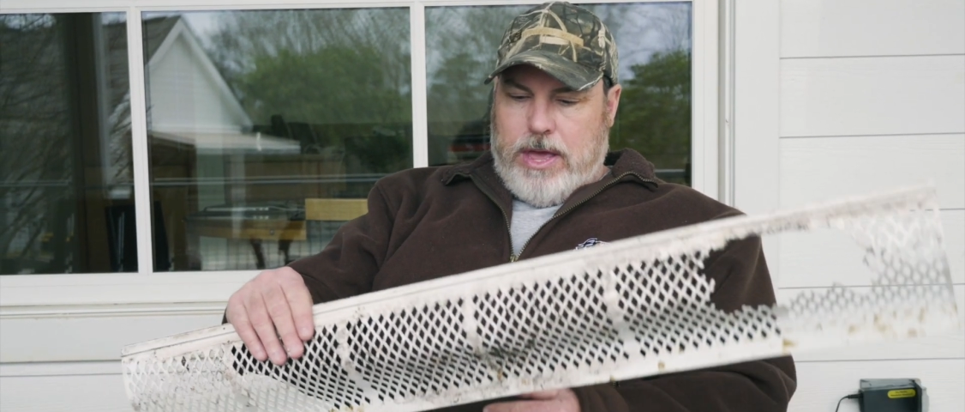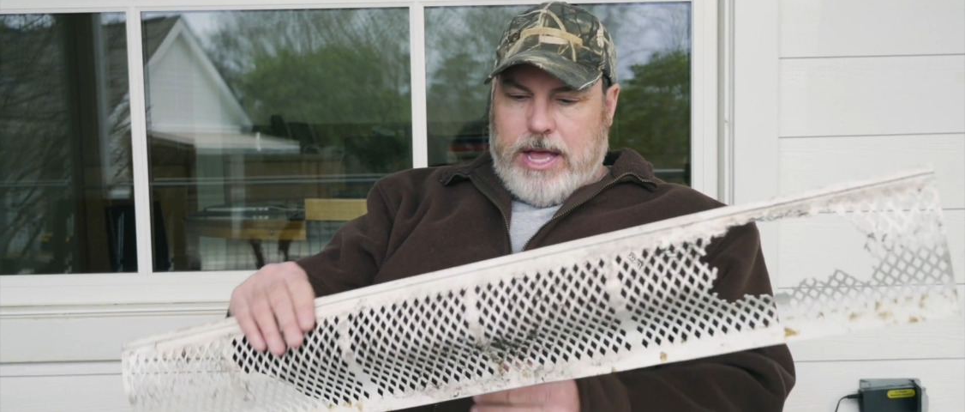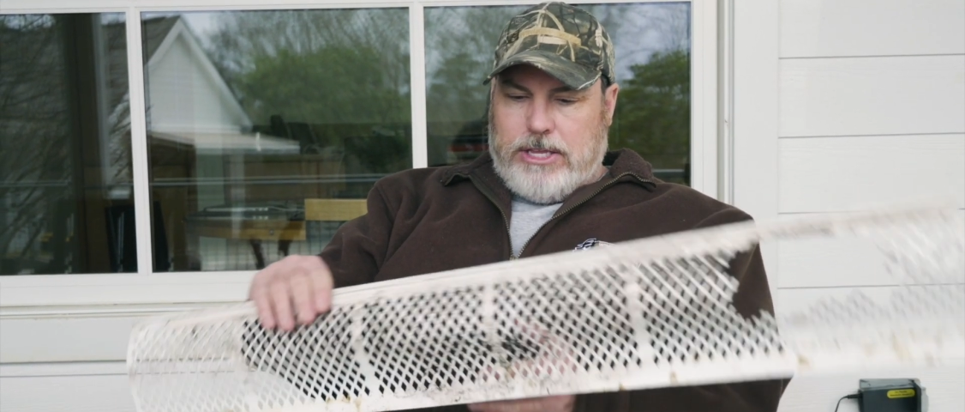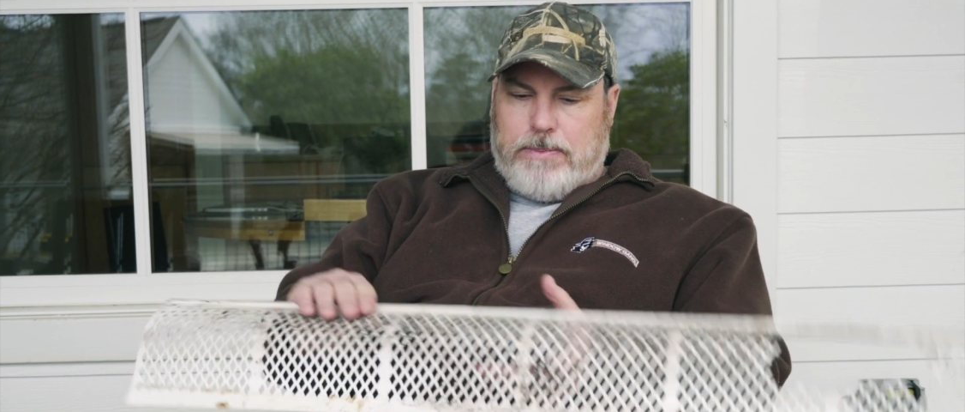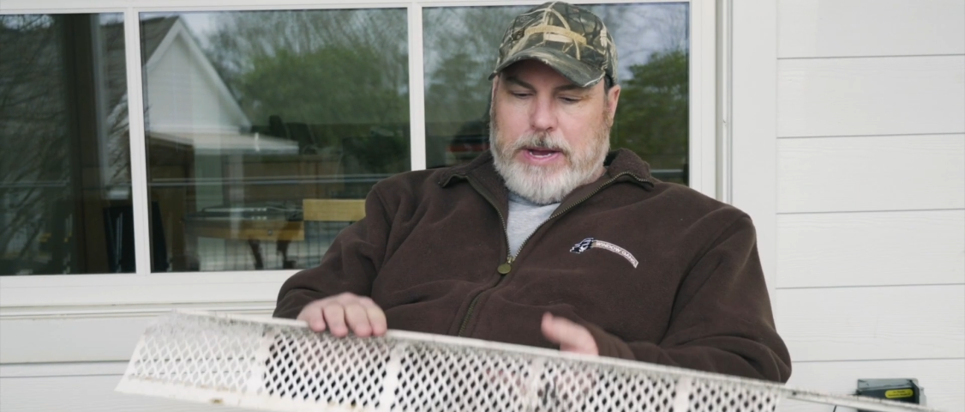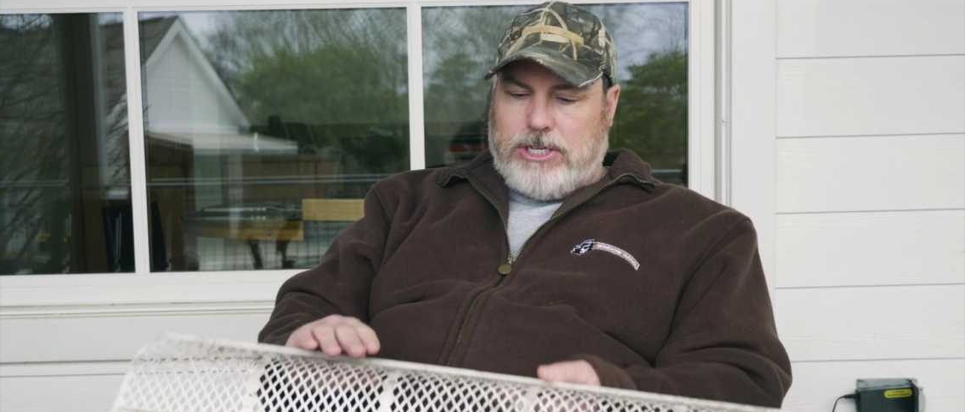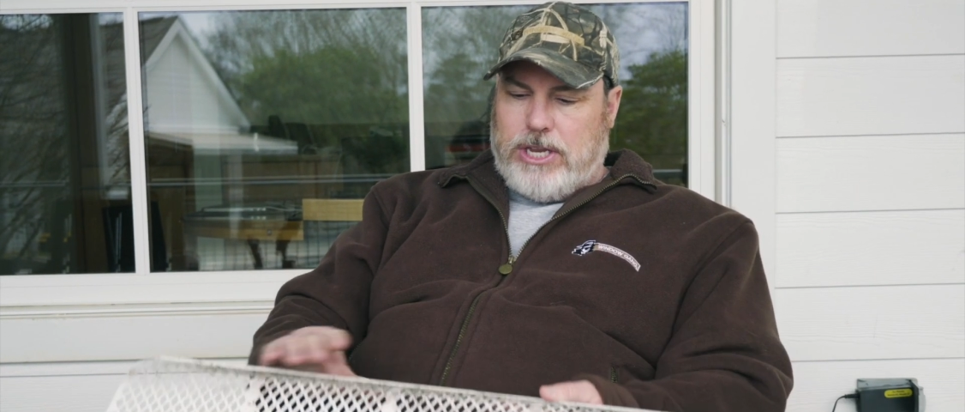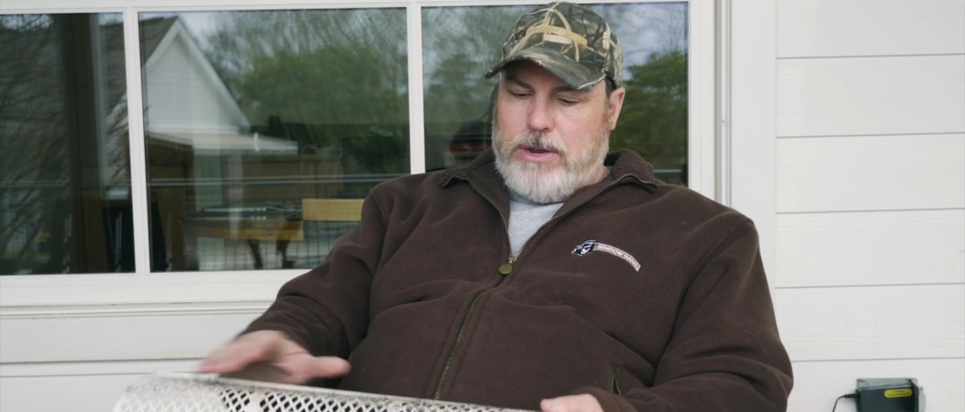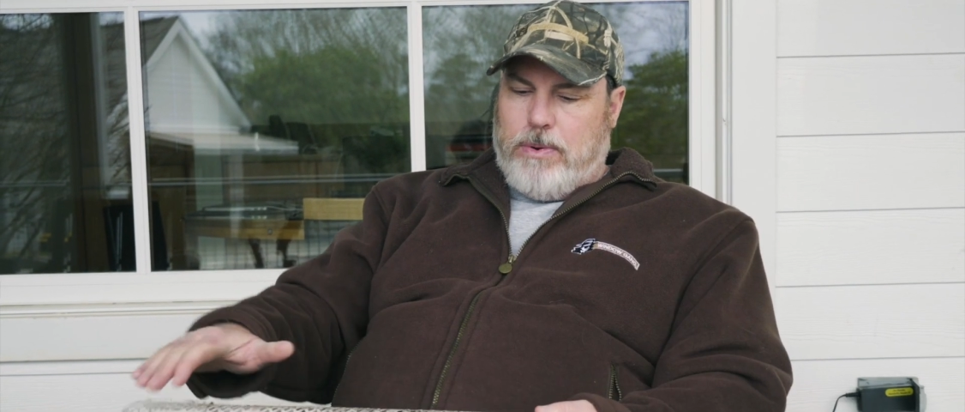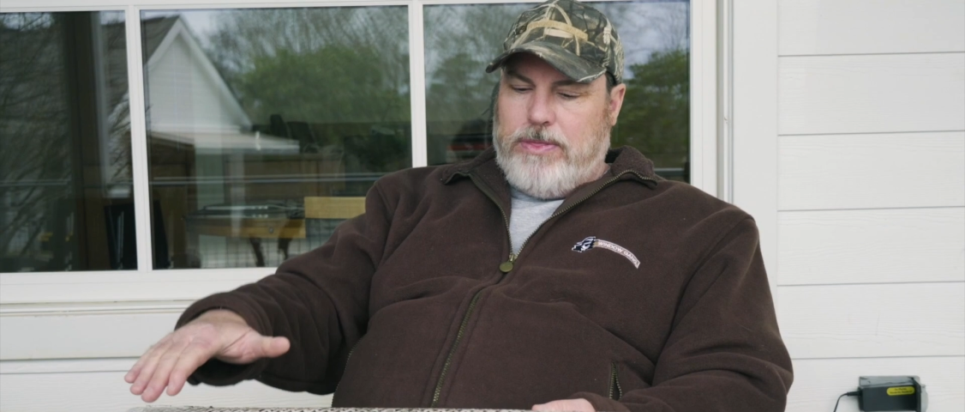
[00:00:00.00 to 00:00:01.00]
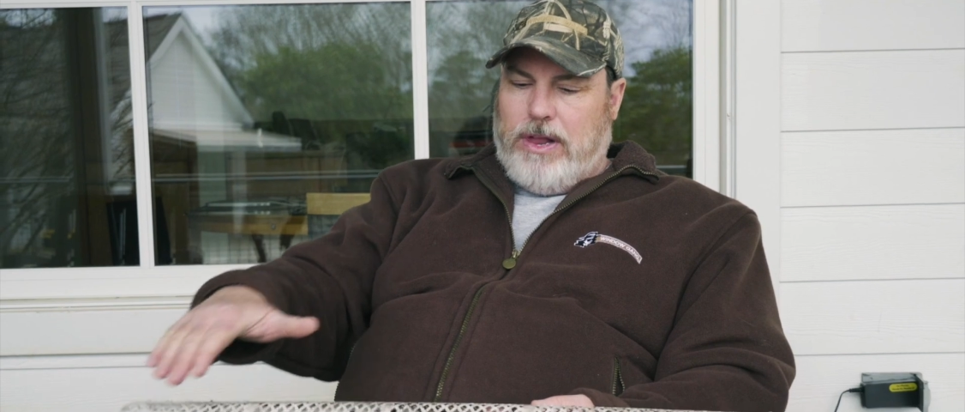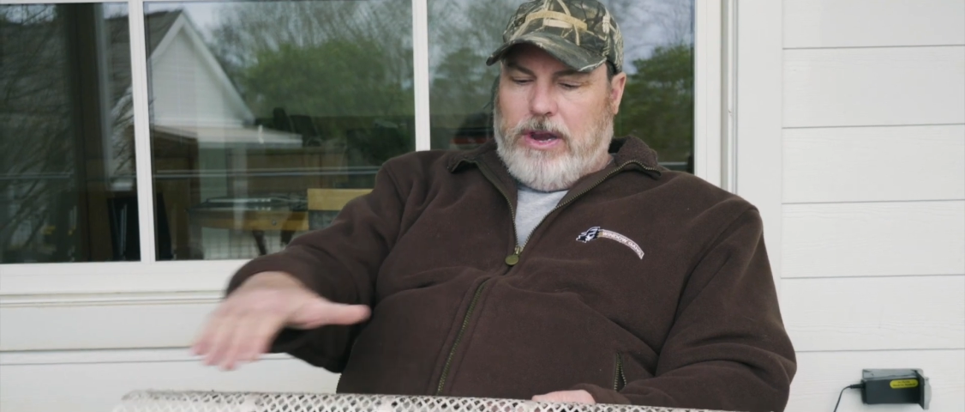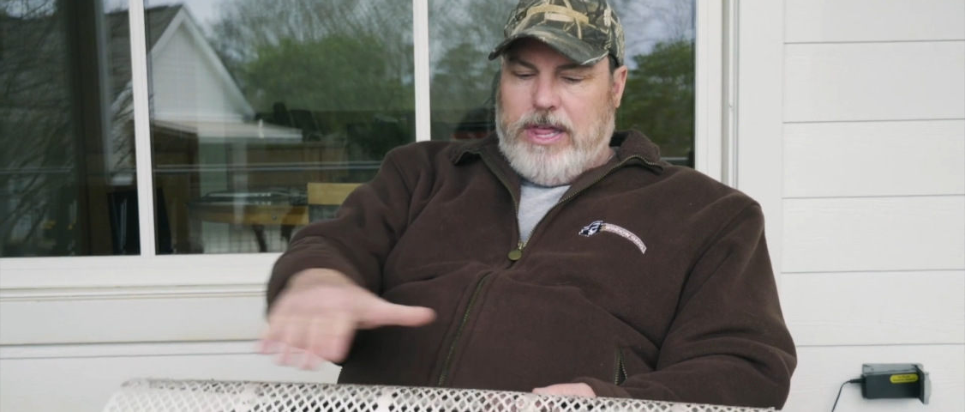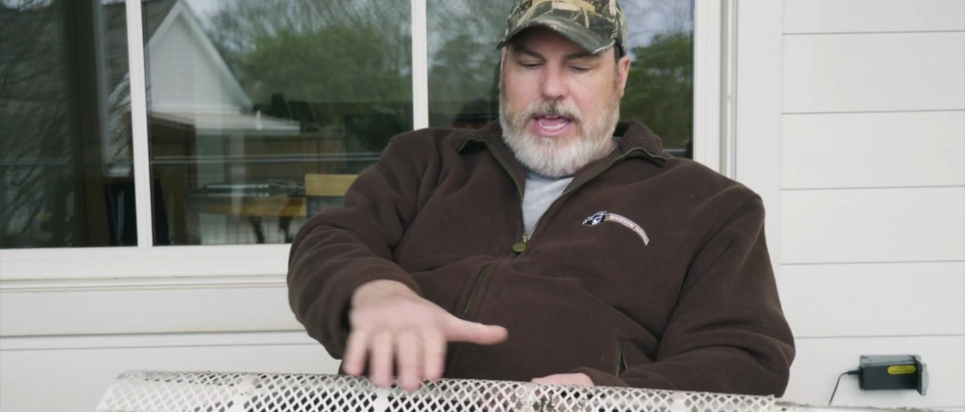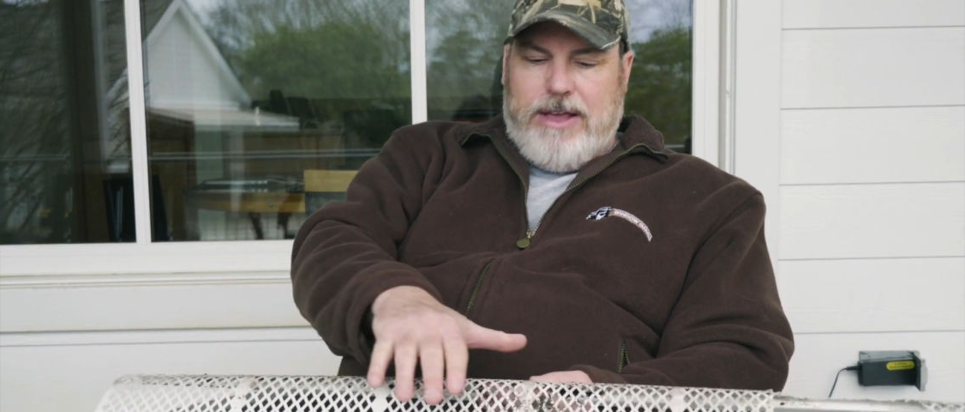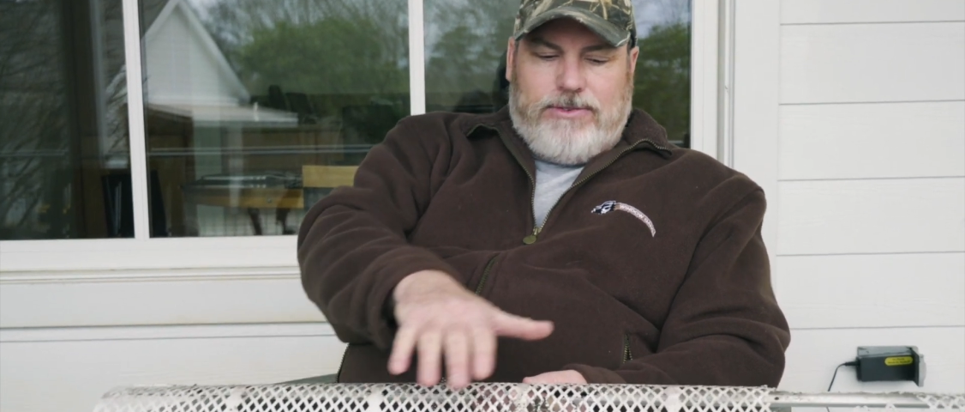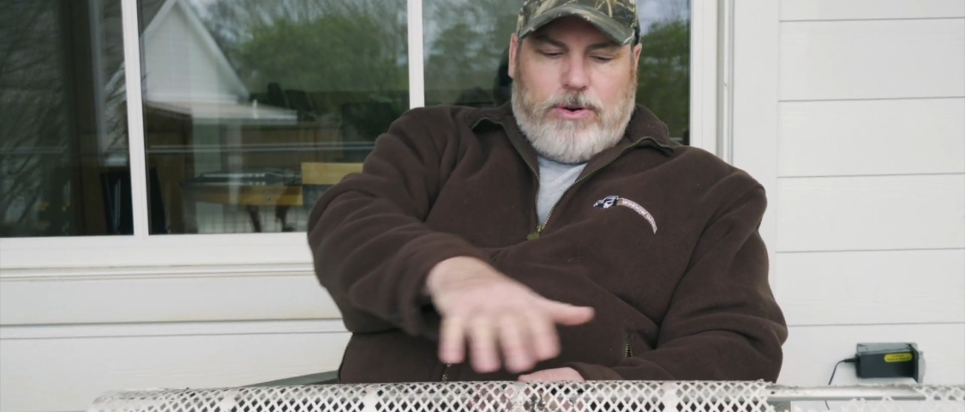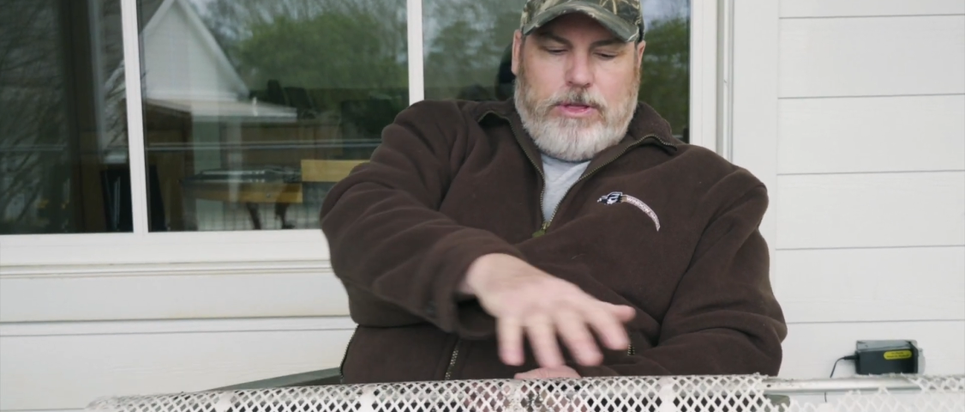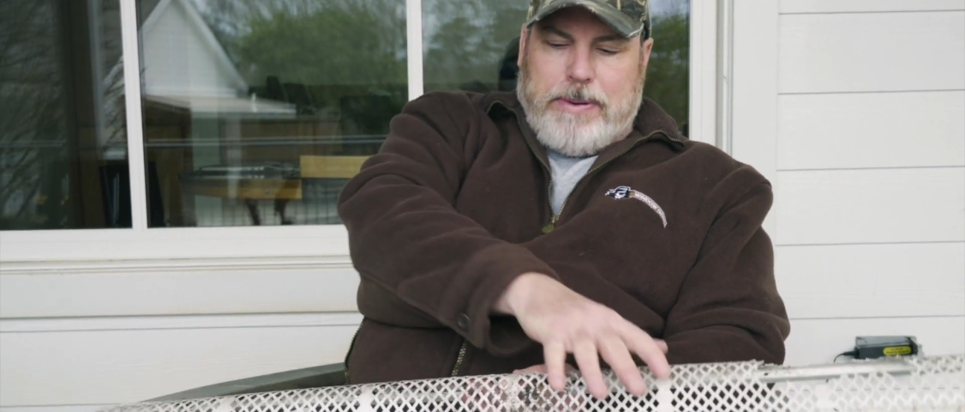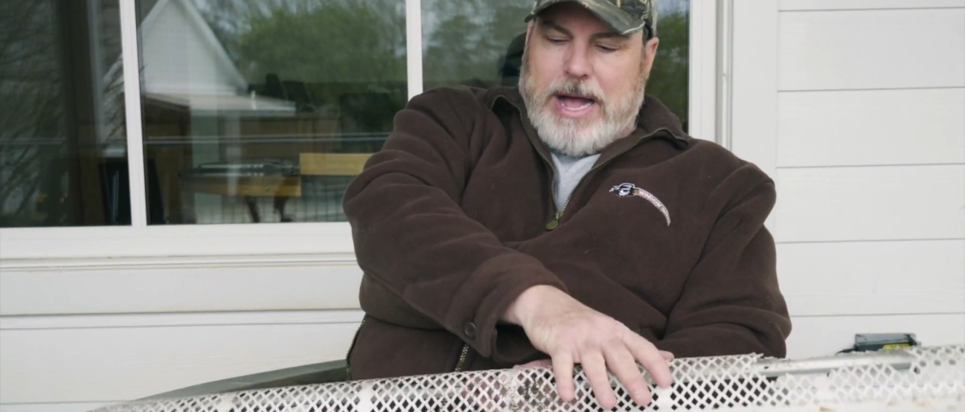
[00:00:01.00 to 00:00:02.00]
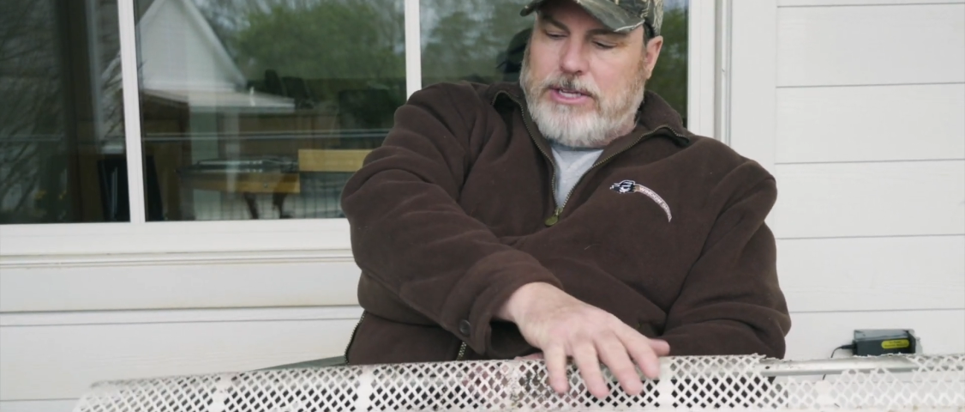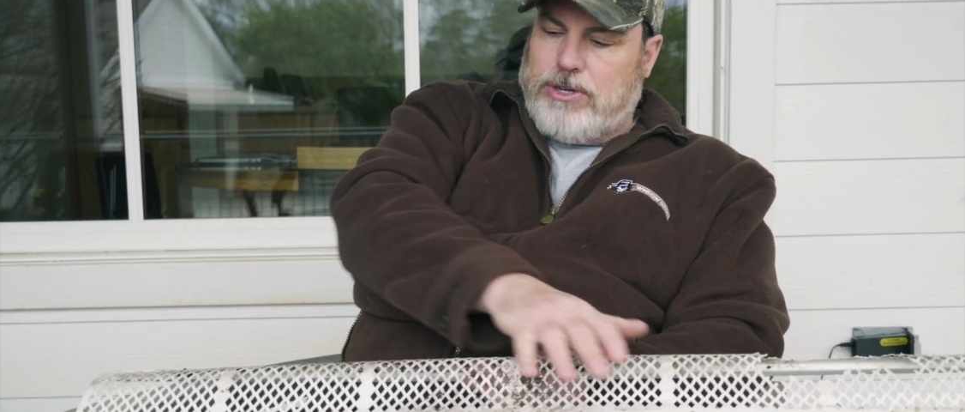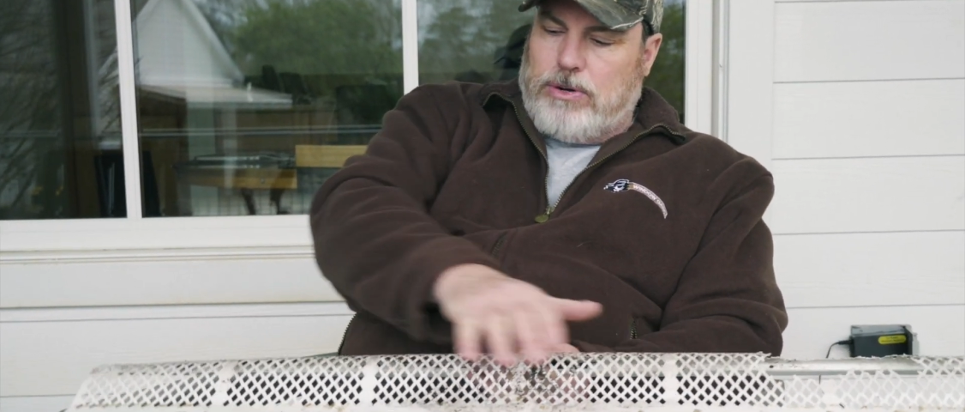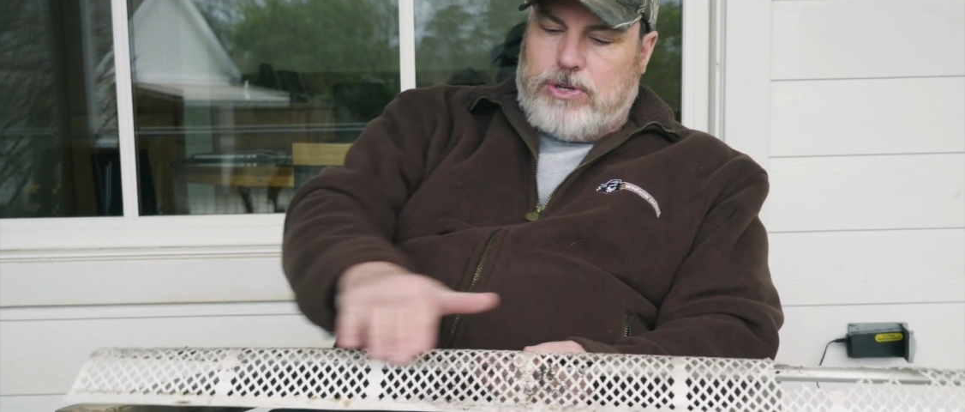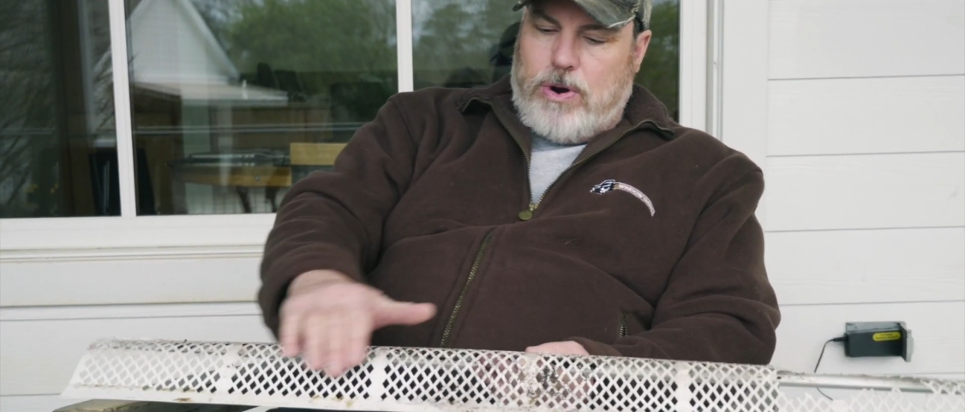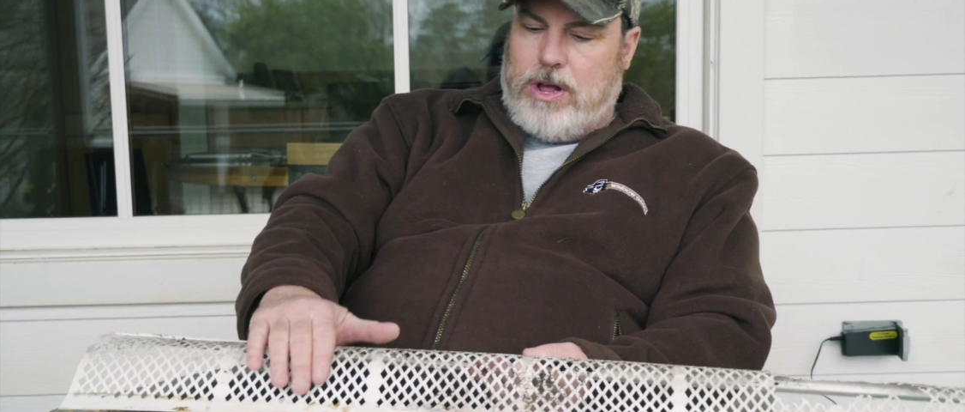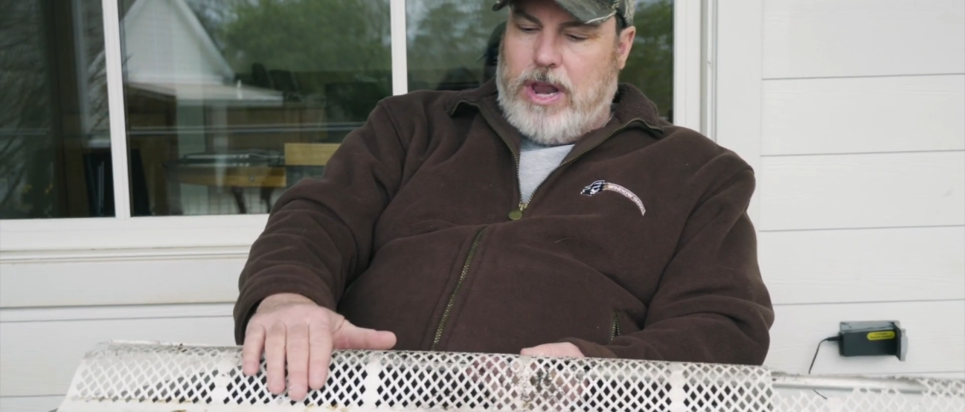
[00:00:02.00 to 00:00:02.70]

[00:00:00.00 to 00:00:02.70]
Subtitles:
especially when the leaves or the pine straws start